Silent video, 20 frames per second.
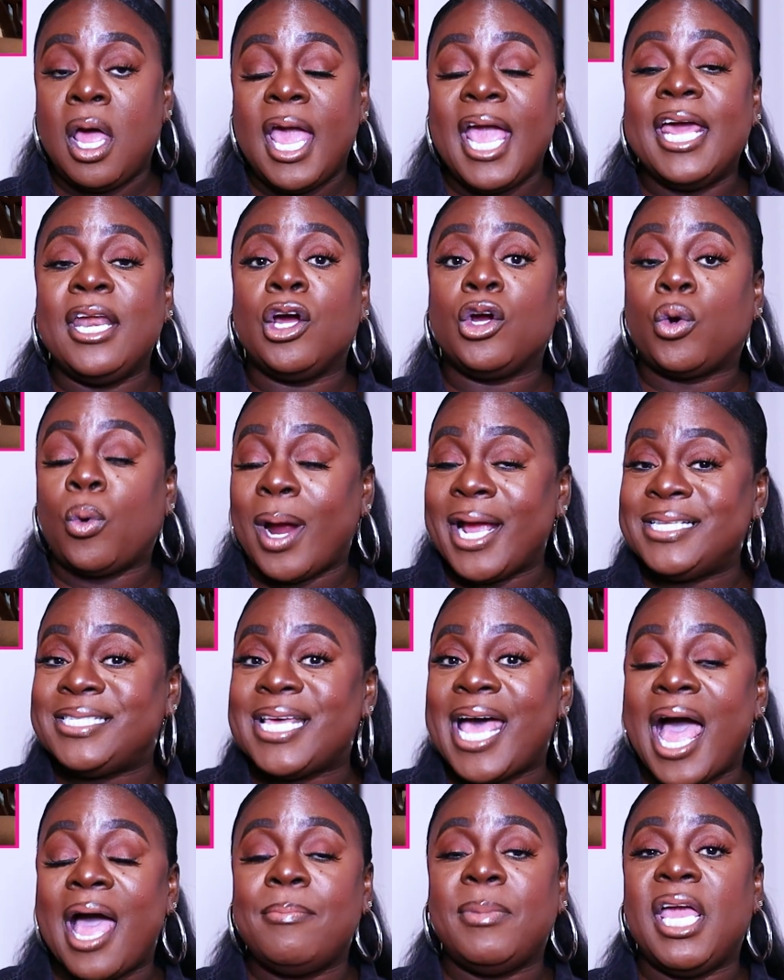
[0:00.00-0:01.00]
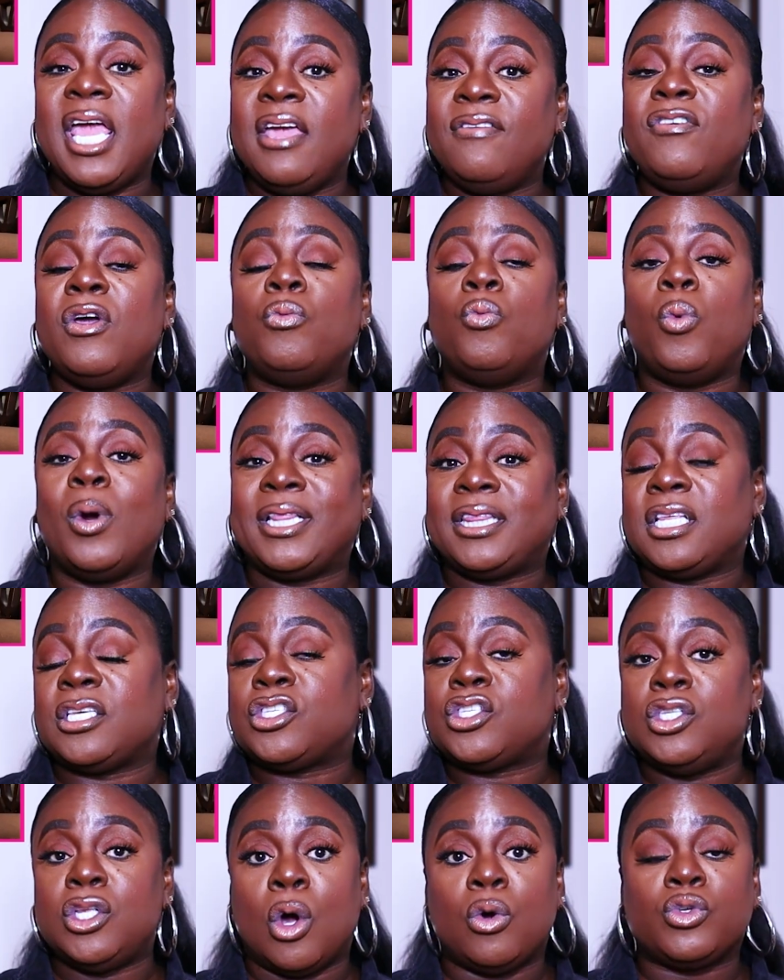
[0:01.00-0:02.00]
in a great time, even with the
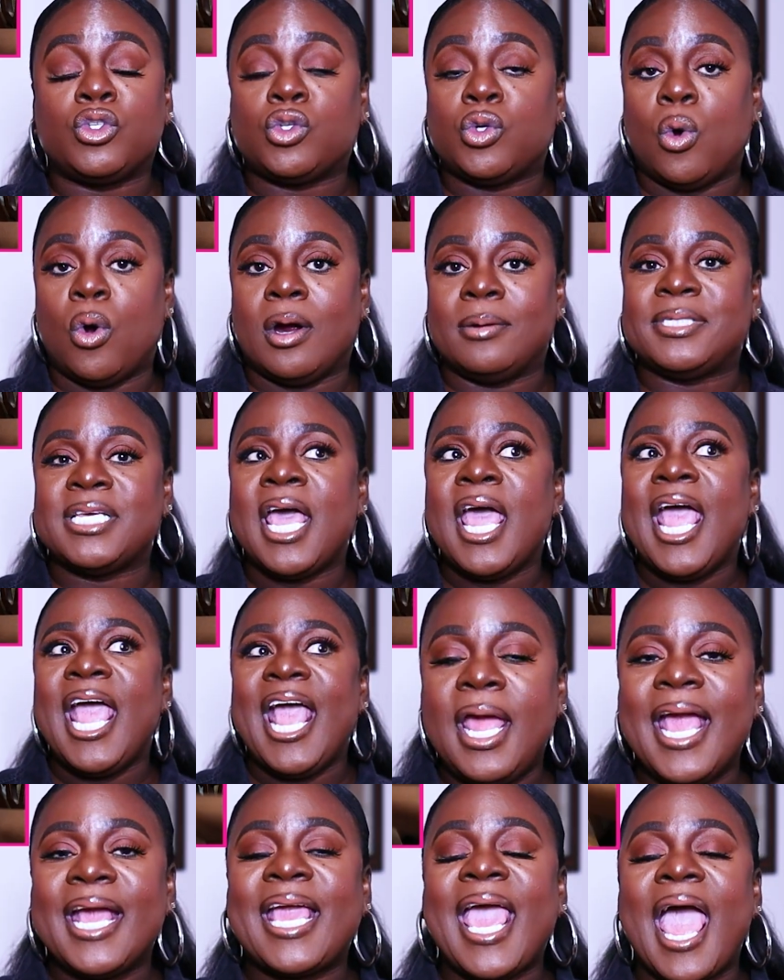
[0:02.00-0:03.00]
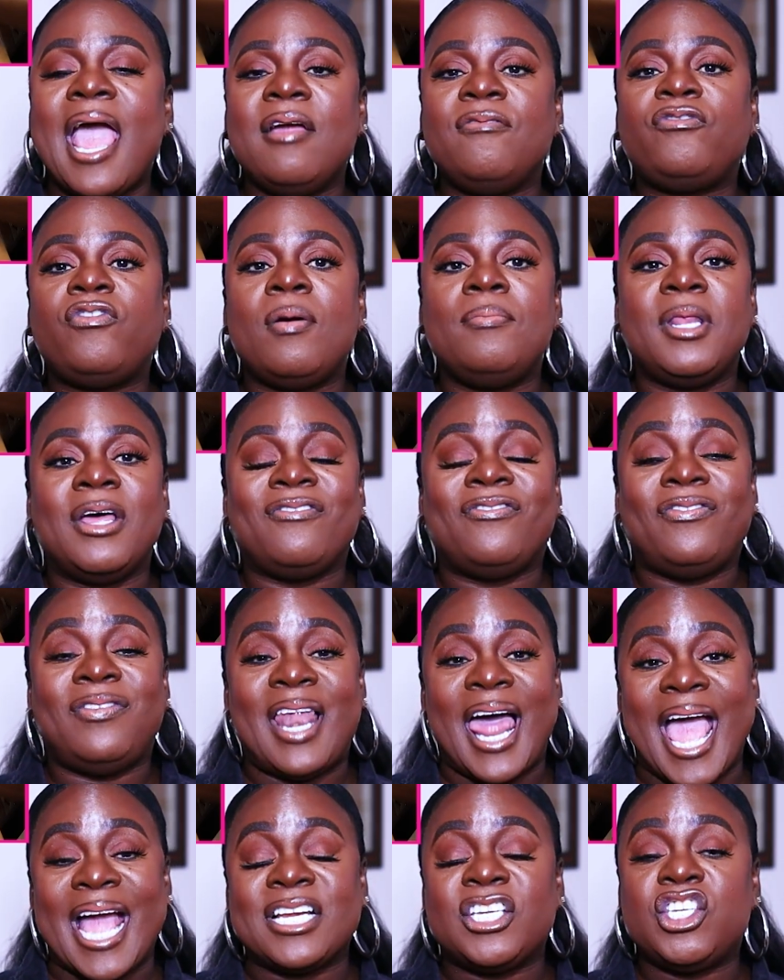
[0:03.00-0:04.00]
snowstorms. It came from the
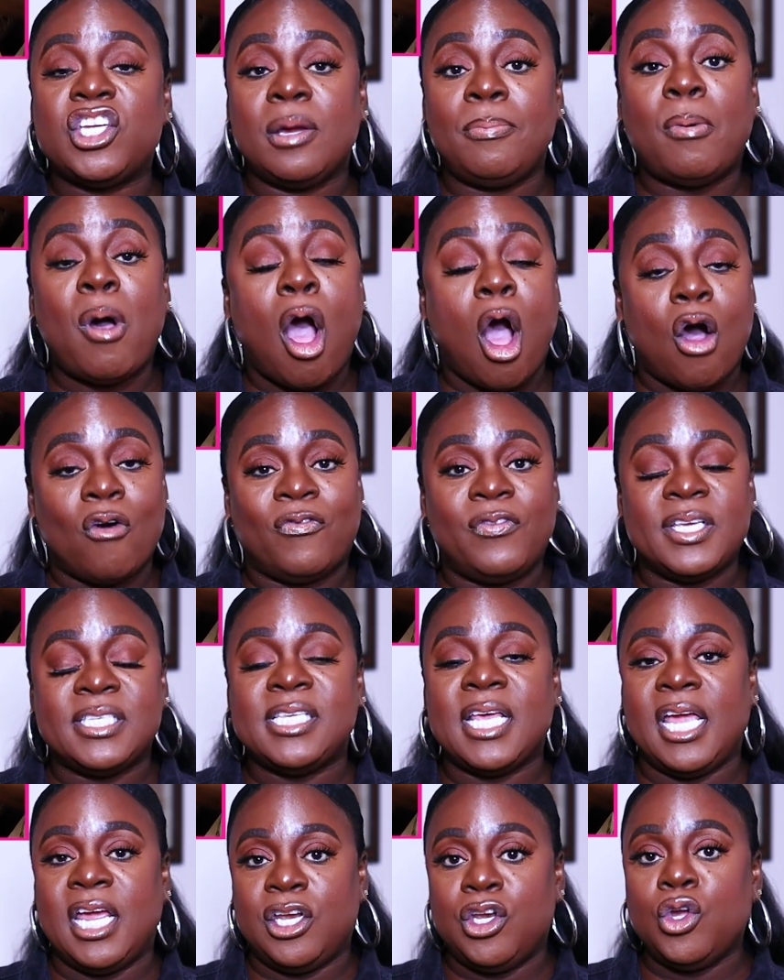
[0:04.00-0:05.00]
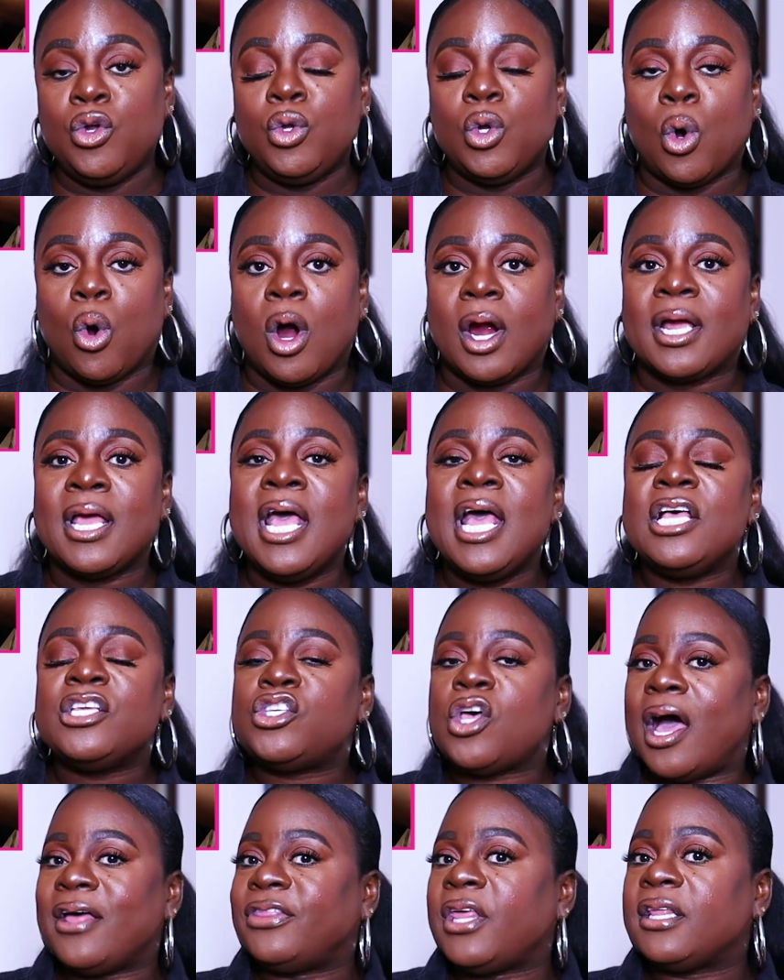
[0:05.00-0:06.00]
flagship office in New York.
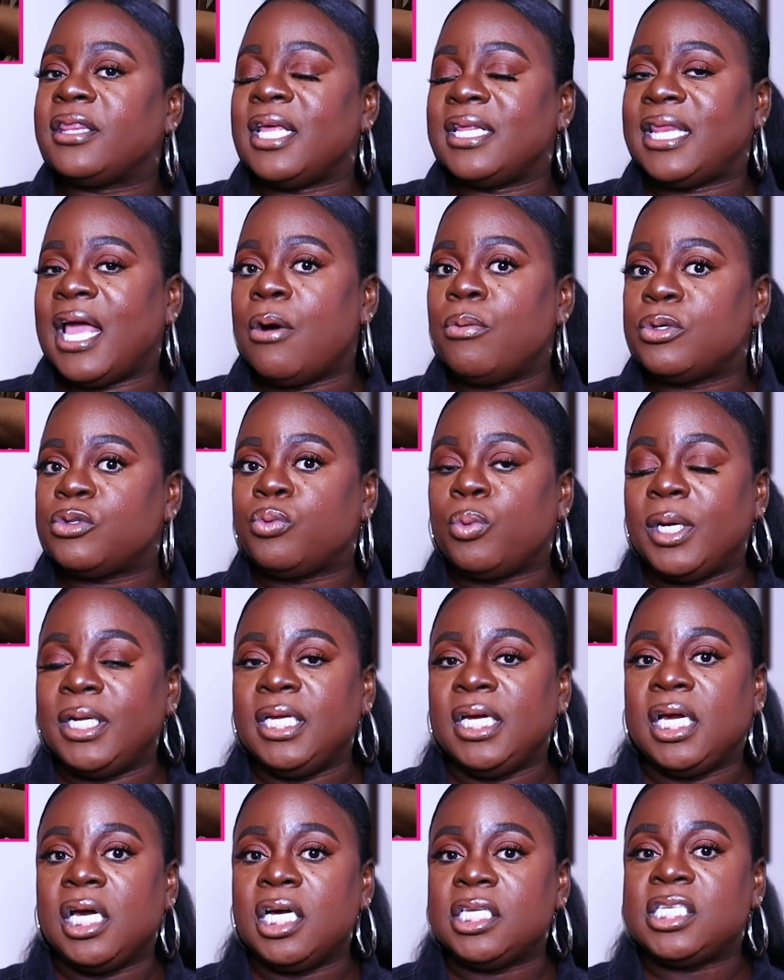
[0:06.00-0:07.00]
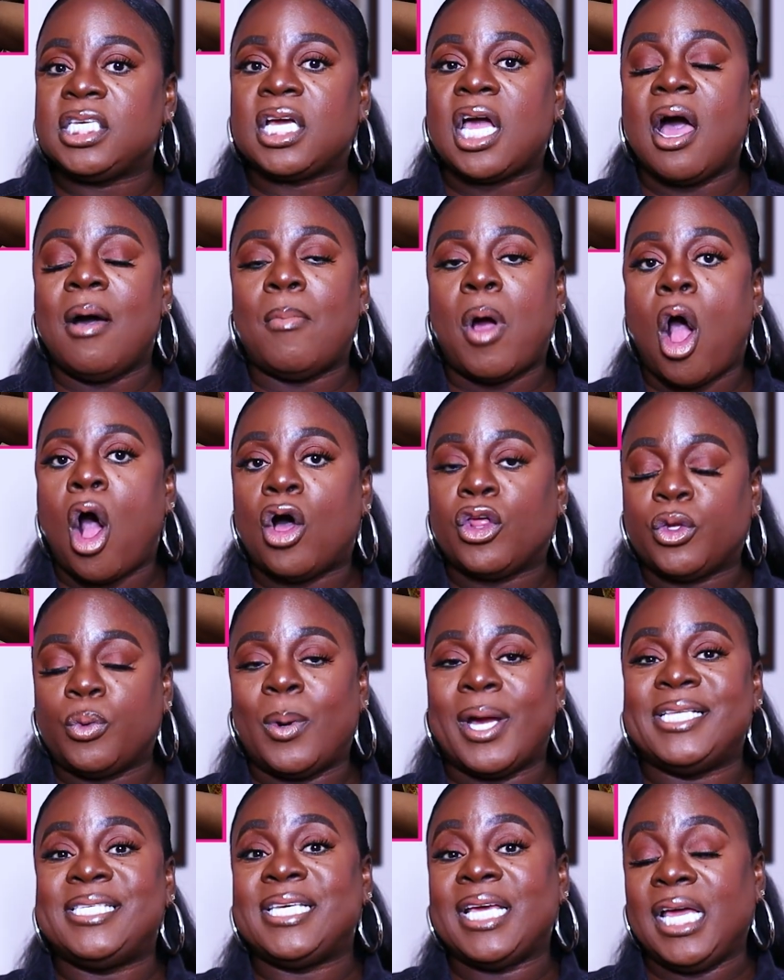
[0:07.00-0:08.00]
So I thought that that was really good to come all the
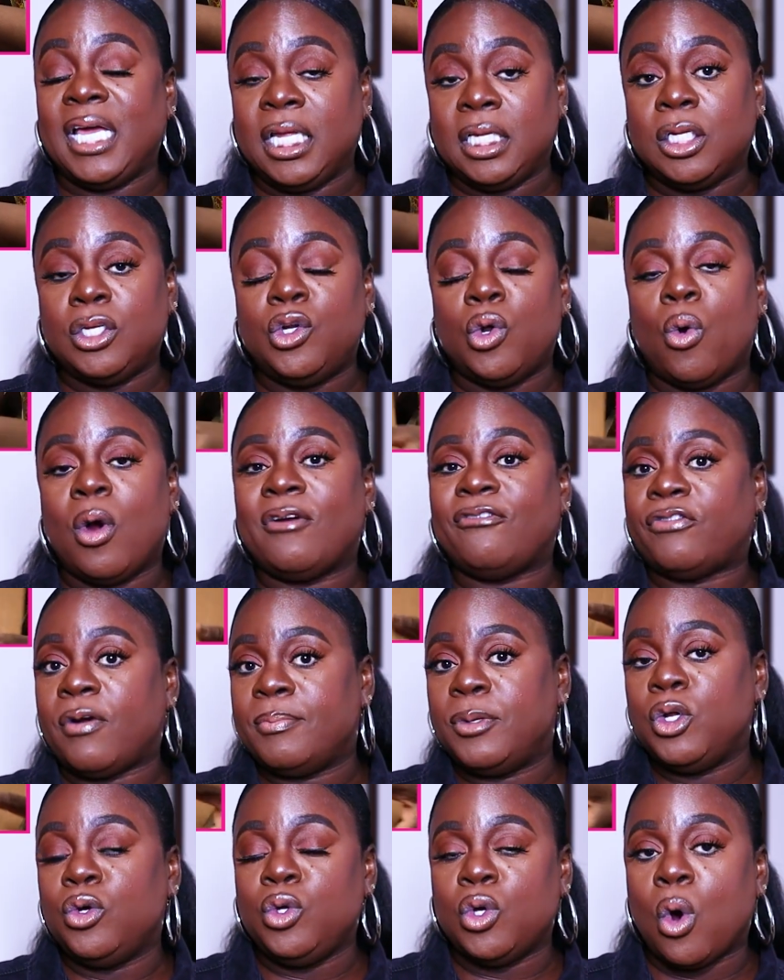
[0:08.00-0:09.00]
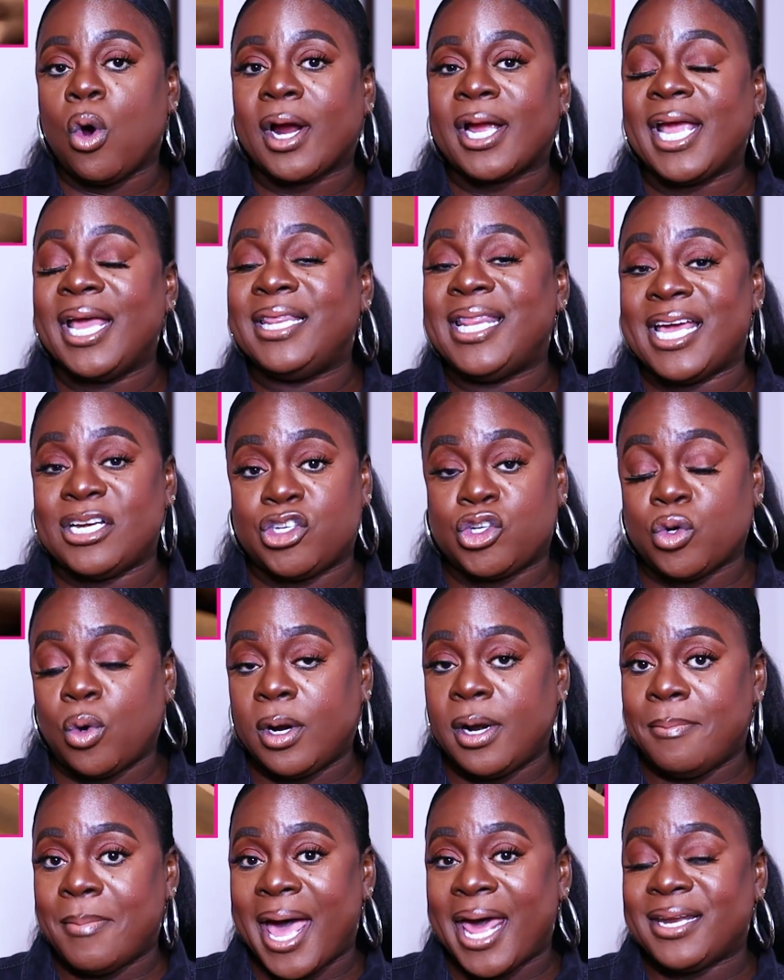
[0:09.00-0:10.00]
way to Illinois from New York in that
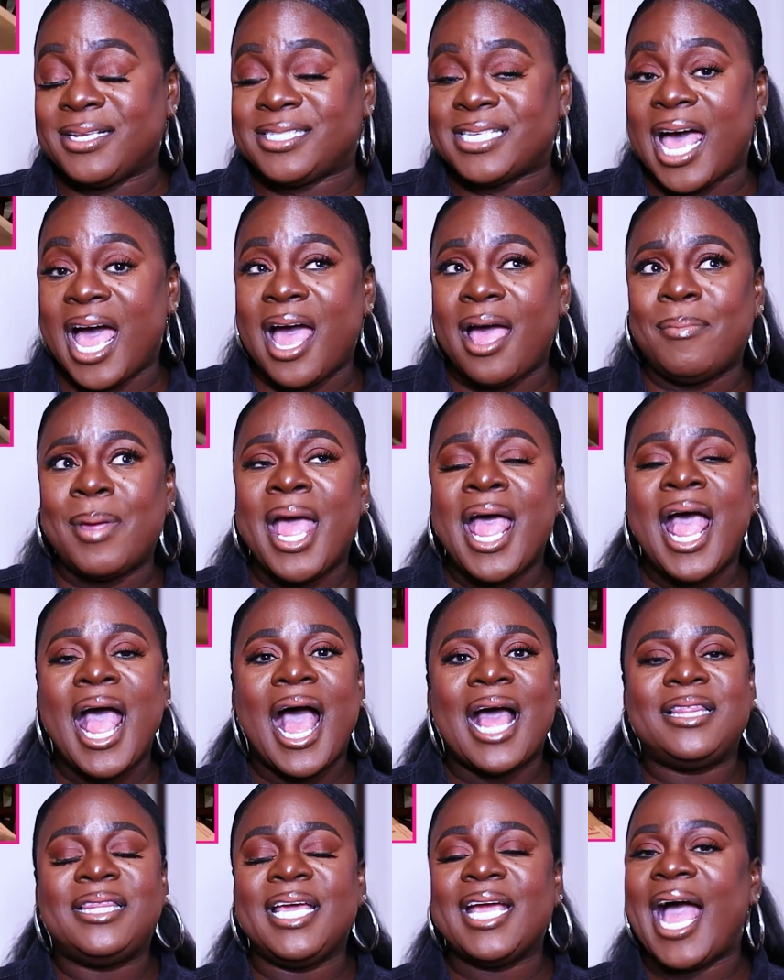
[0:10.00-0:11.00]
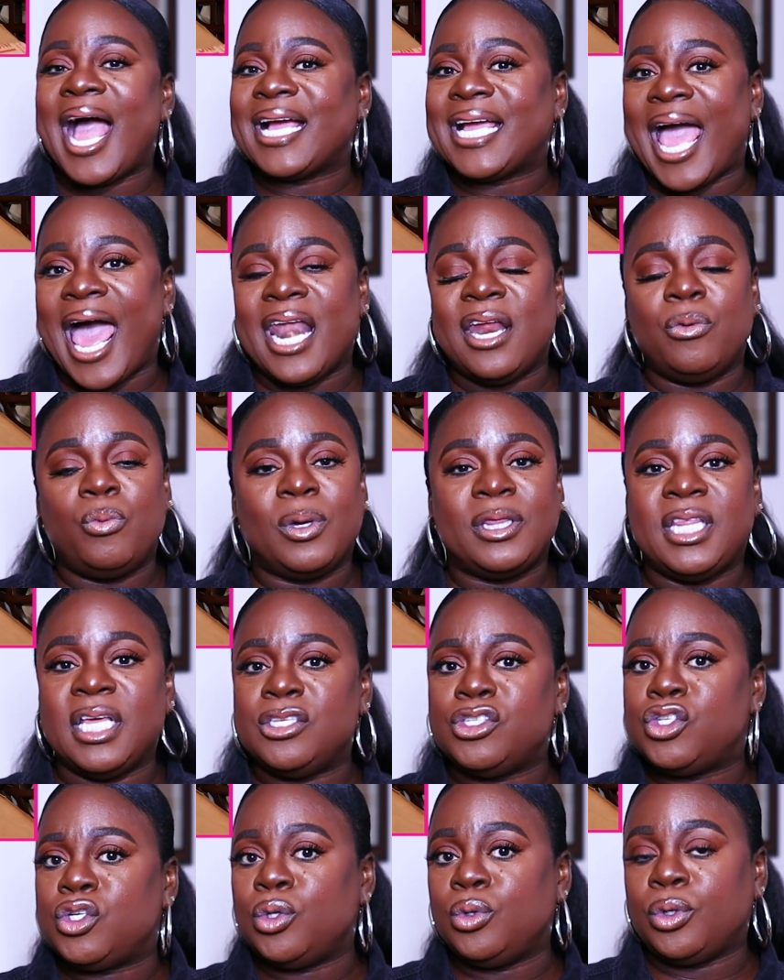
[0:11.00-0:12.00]
short amount of time. I think I got it
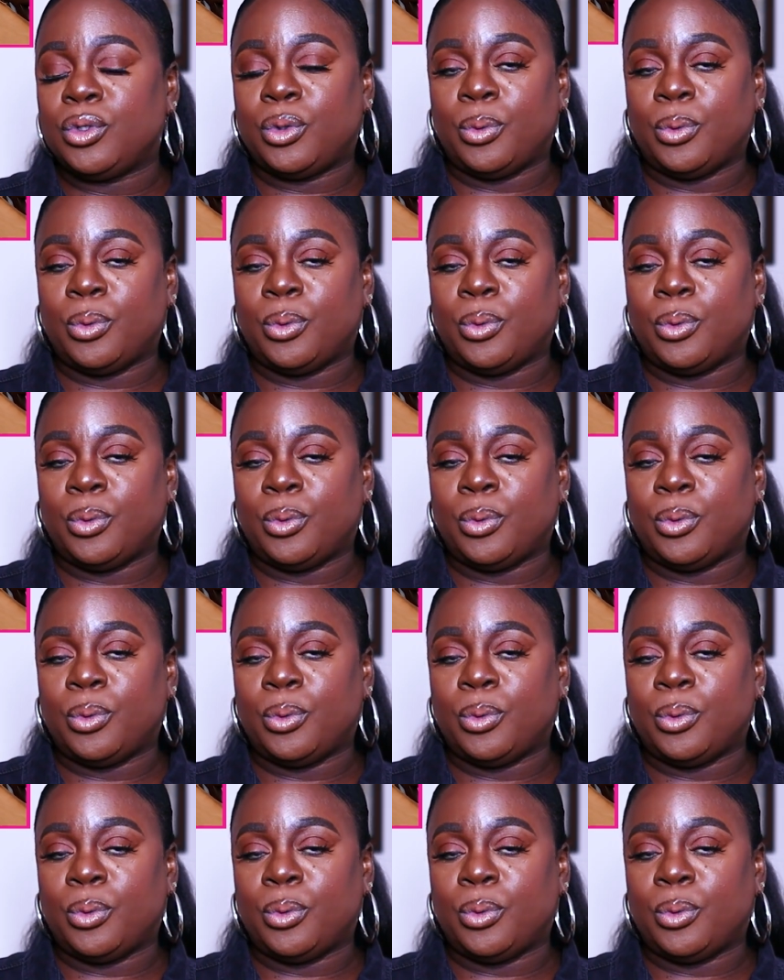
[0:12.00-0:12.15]
within 2 to